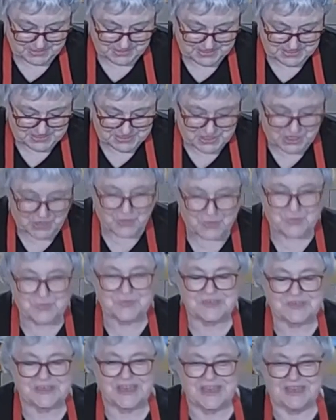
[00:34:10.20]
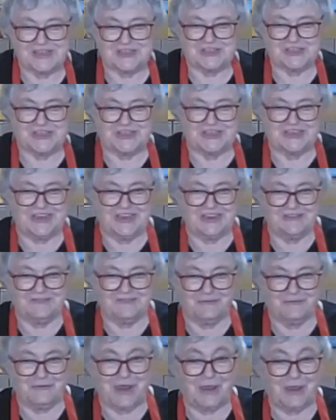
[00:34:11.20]
we don't actually get
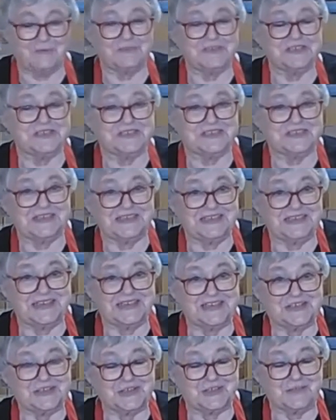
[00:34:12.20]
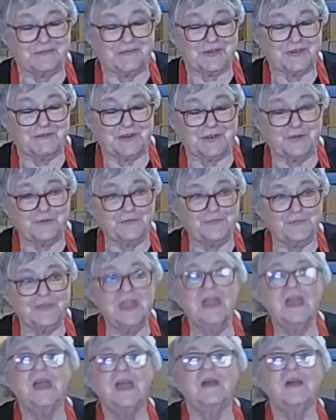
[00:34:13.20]
around to seeing each other very often.